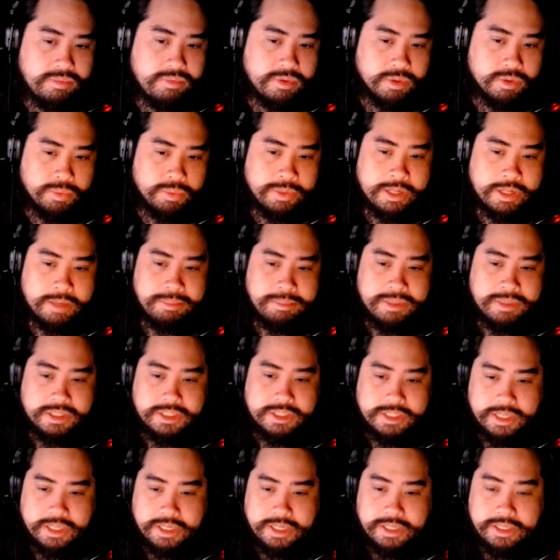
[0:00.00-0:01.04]
with that being
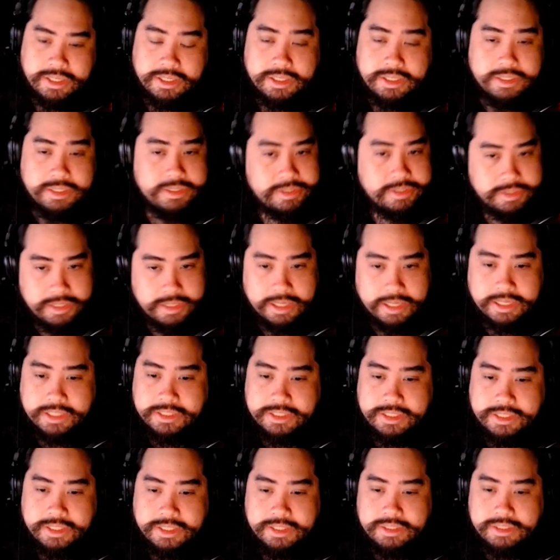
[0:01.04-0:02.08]
said, like I
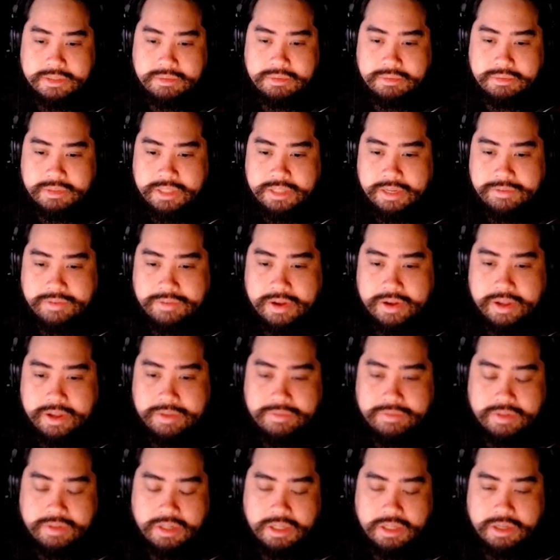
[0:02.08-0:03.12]
said, day
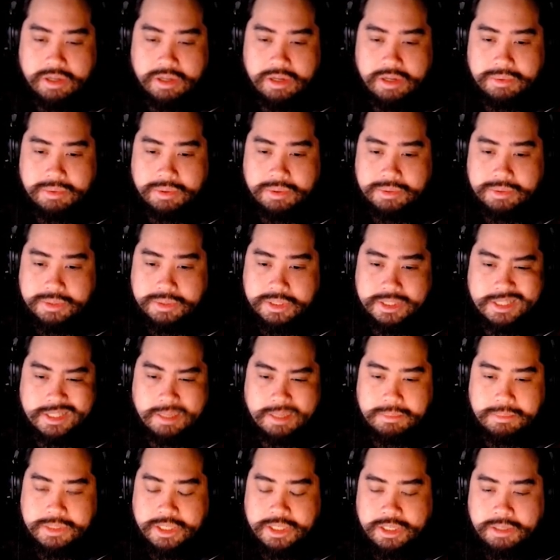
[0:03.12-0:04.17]
5, League of Heroes,
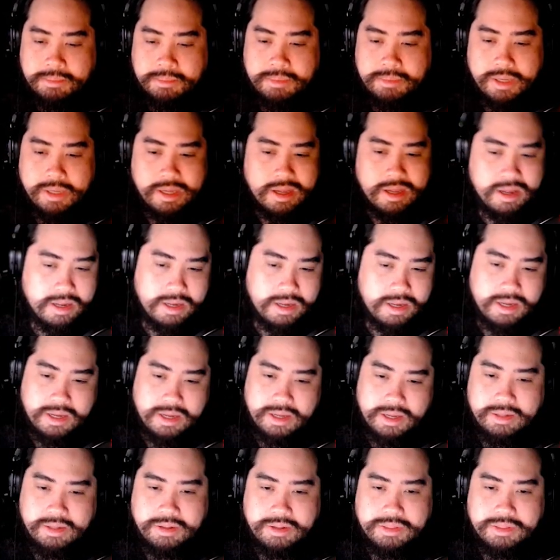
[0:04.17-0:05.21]
same team.
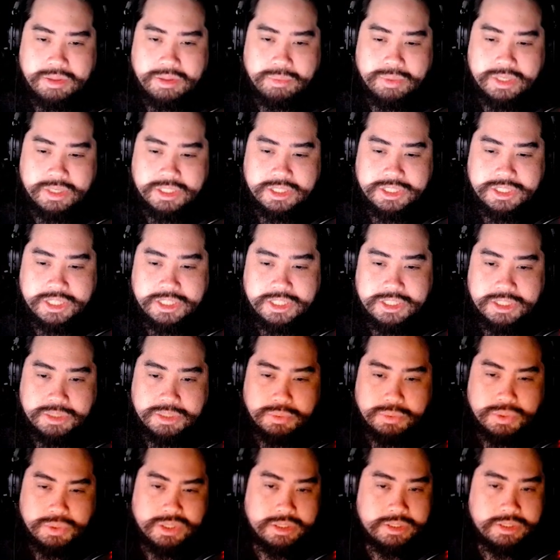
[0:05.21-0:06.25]
Nothing really changes.
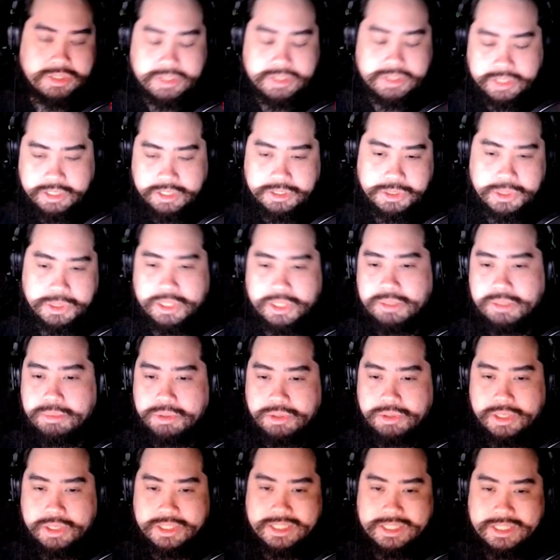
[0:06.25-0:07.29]
We're just here trying to
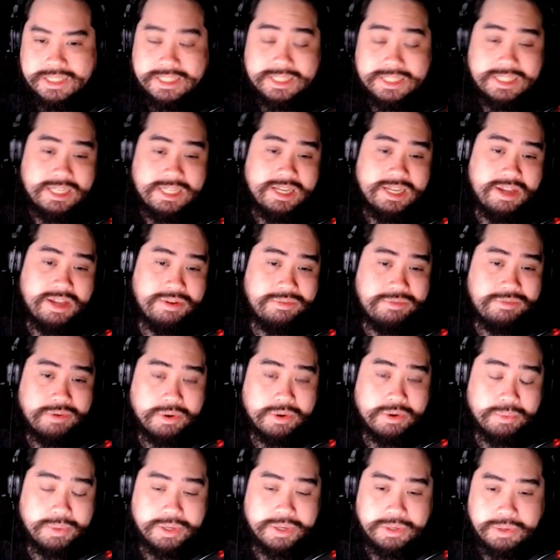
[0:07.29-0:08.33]
progress and see how
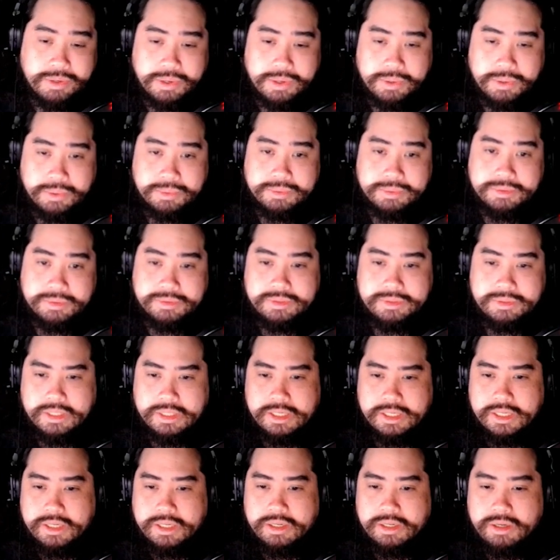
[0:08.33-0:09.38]
far we can go.
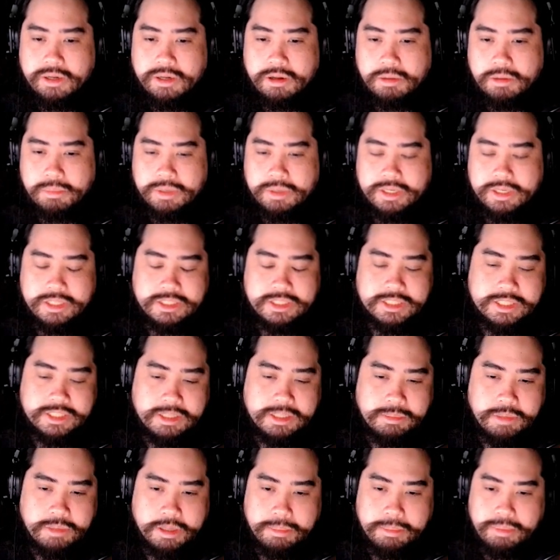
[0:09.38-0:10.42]
But it doesn't
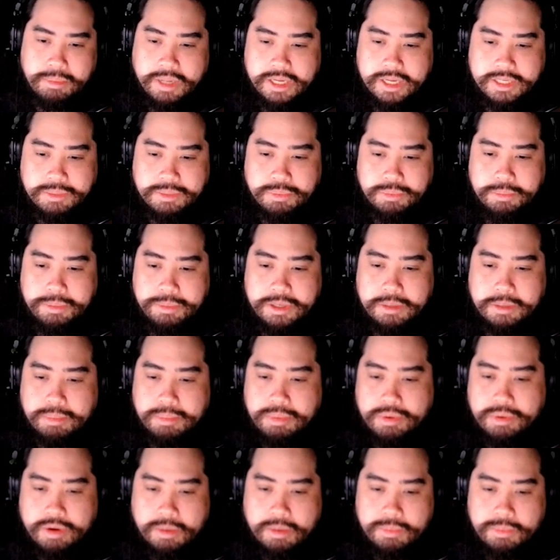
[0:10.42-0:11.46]
seem like plat would be a
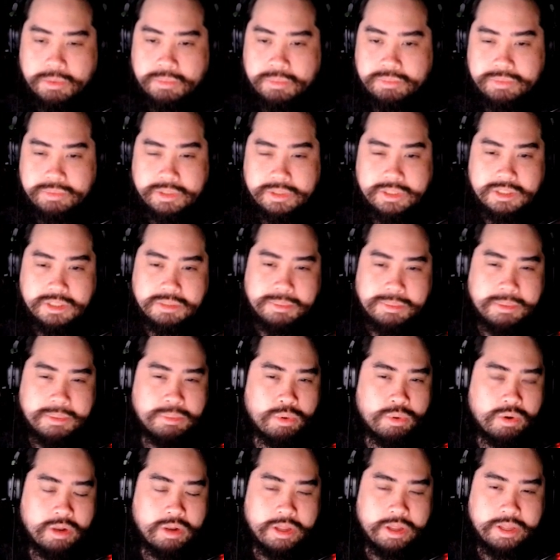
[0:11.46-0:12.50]
problem. It'd just be
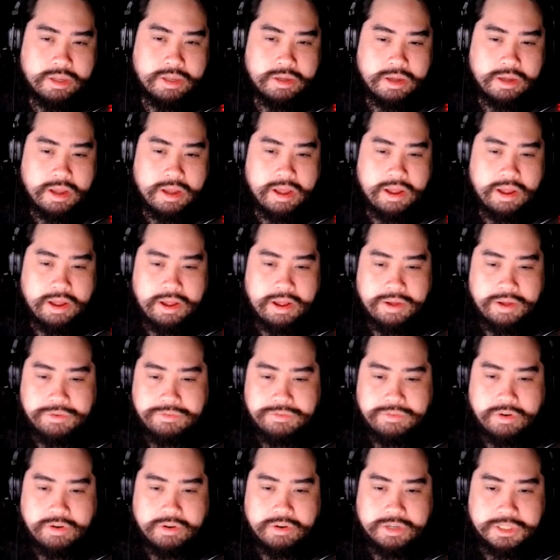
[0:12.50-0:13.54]
more like how
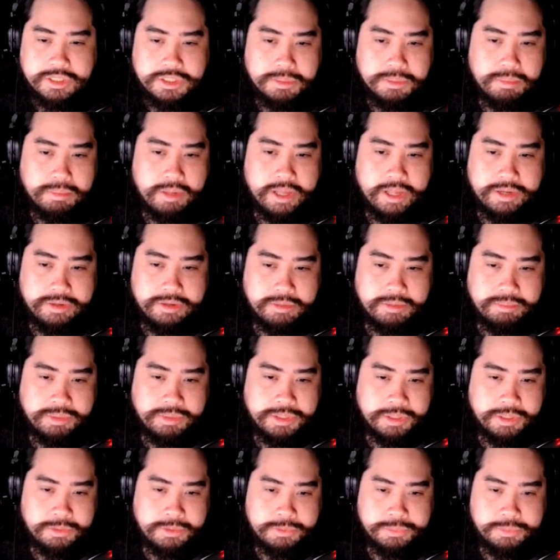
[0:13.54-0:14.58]
far into platinum, you
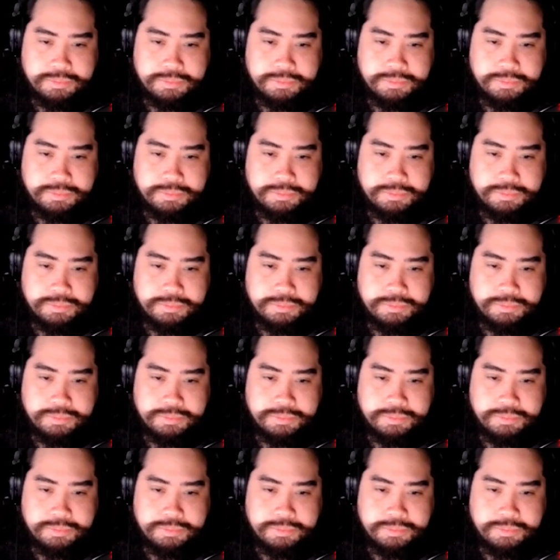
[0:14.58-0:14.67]
know?